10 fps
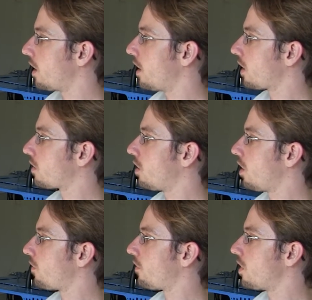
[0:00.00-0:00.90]
Next
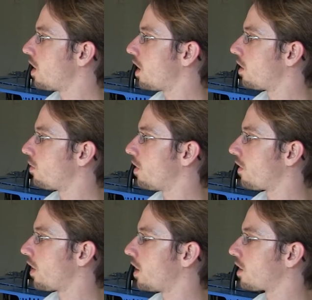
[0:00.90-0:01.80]
off we are
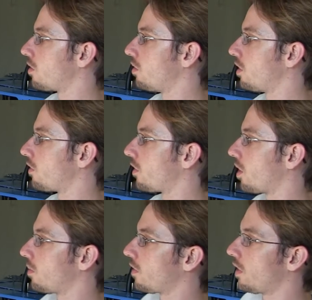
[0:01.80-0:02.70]
with a cooler
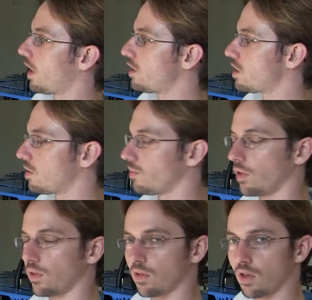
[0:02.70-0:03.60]
from
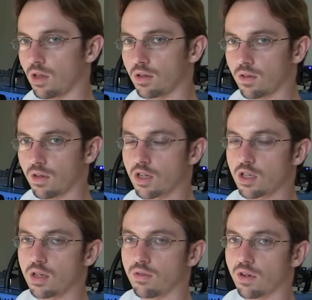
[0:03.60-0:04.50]
SilentiumPC. That's
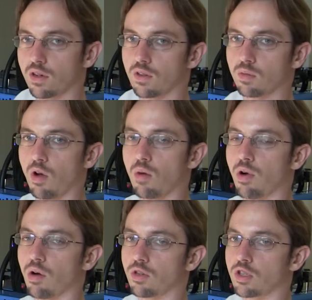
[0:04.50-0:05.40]
actually a very small
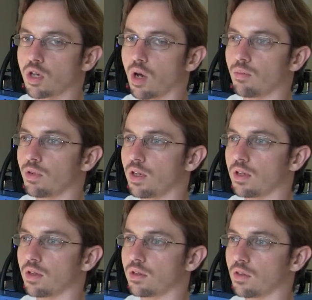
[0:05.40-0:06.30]
Polish company
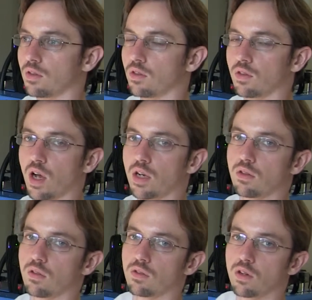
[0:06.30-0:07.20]
that has
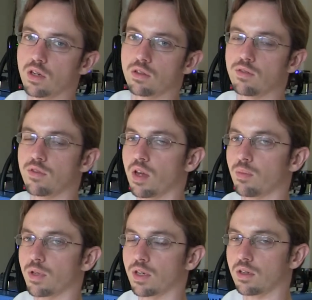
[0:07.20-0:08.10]
decided to start
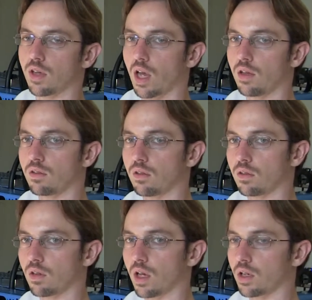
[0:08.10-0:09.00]
developing
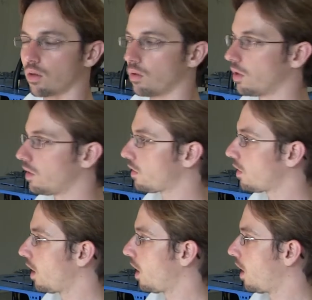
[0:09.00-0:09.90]
cases and coolers.